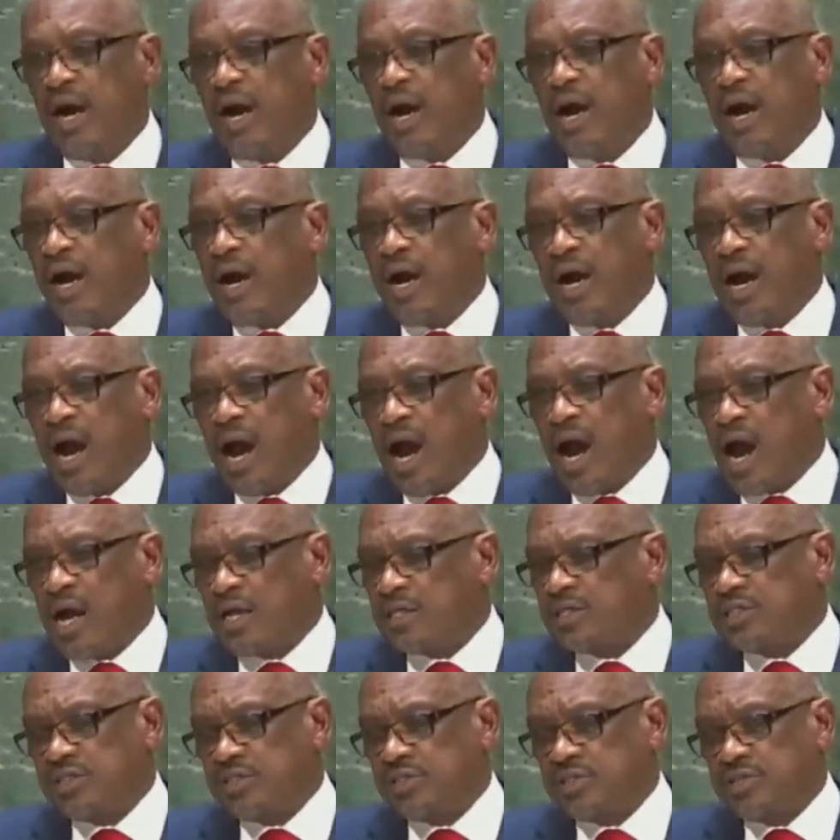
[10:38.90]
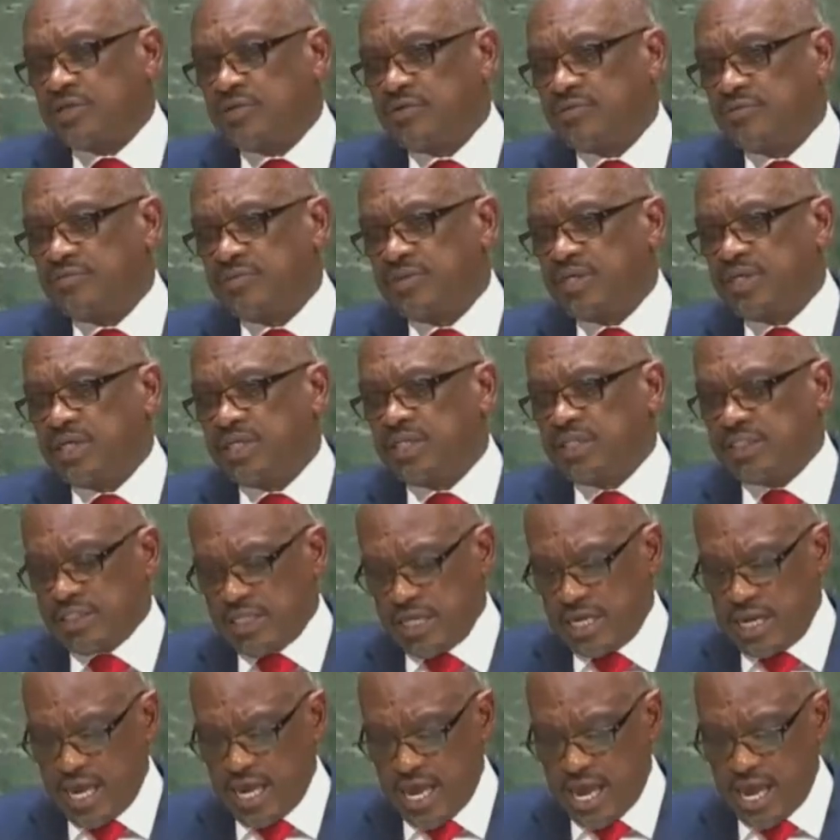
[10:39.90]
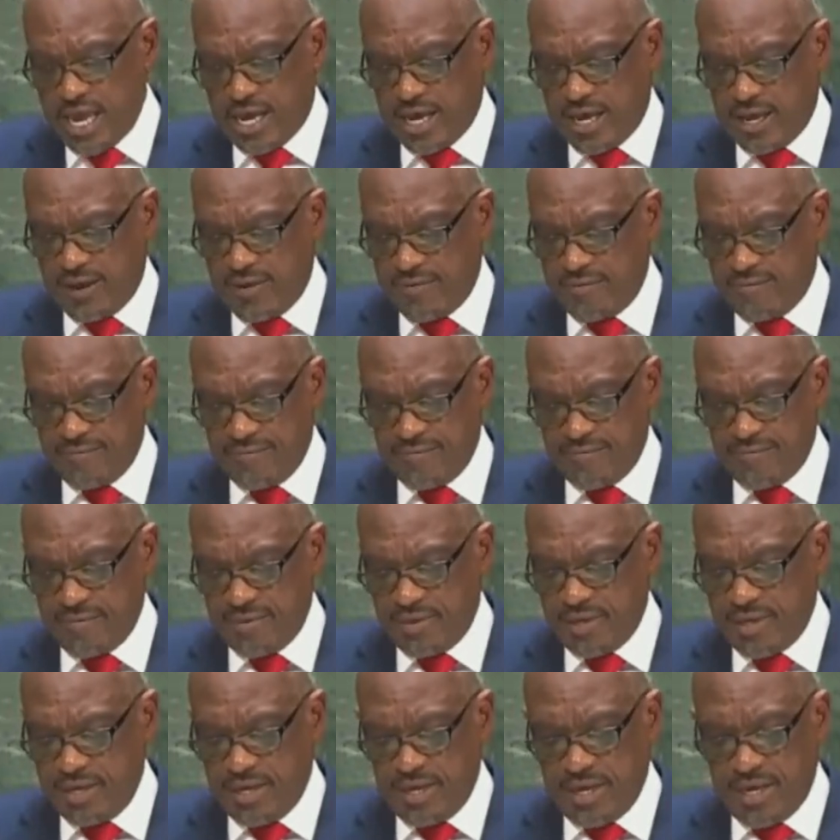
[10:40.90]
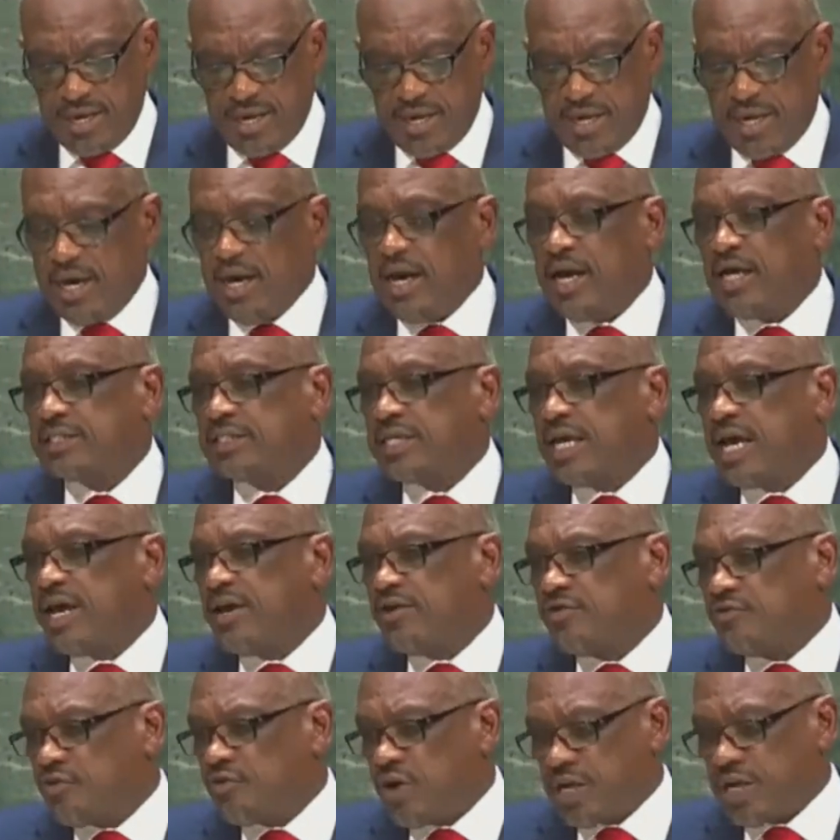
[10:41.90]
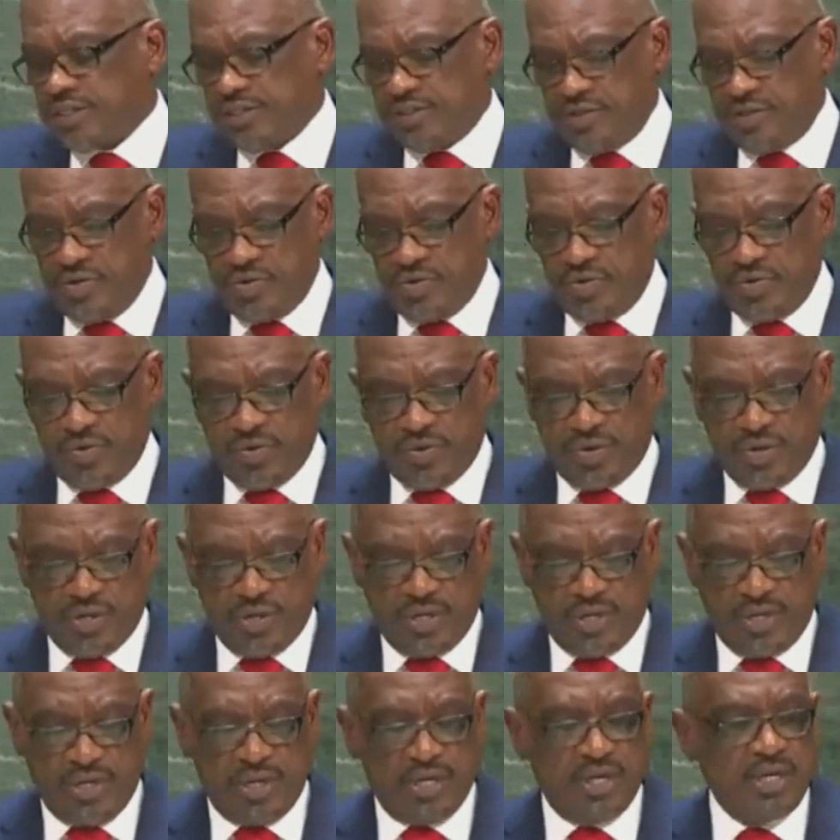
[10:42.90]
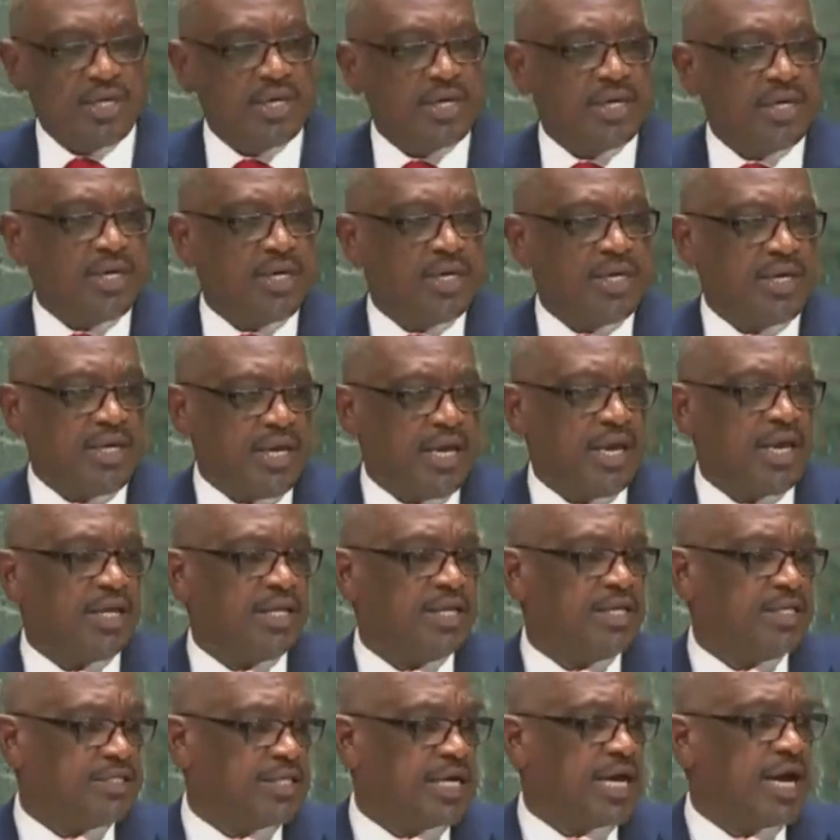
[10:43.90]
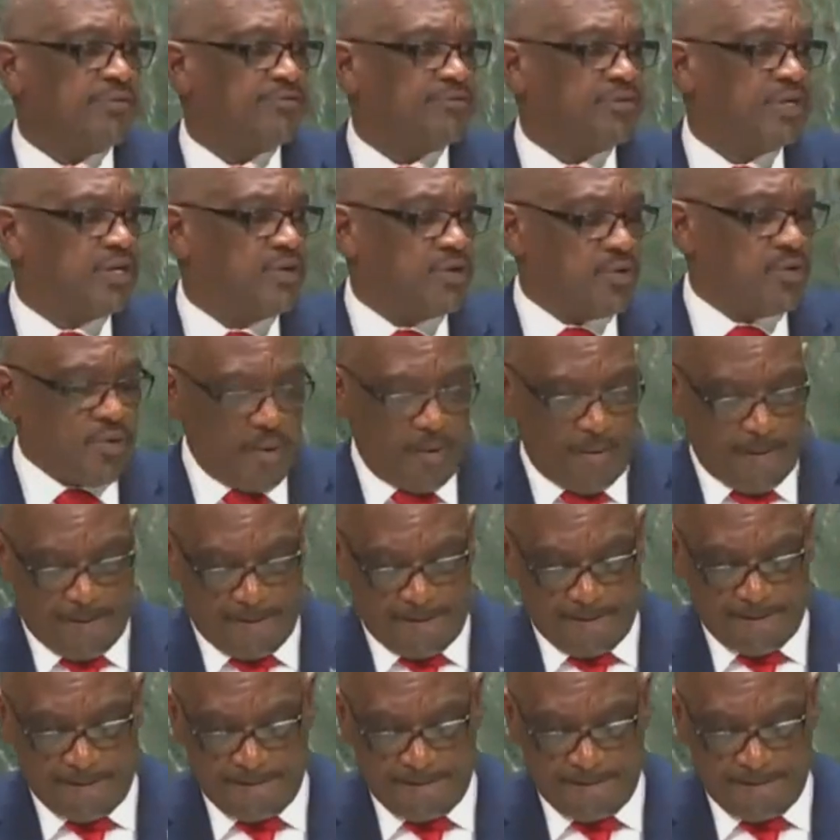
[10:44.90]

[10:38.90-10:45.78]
our hearts still ache as I address you here this afternoon.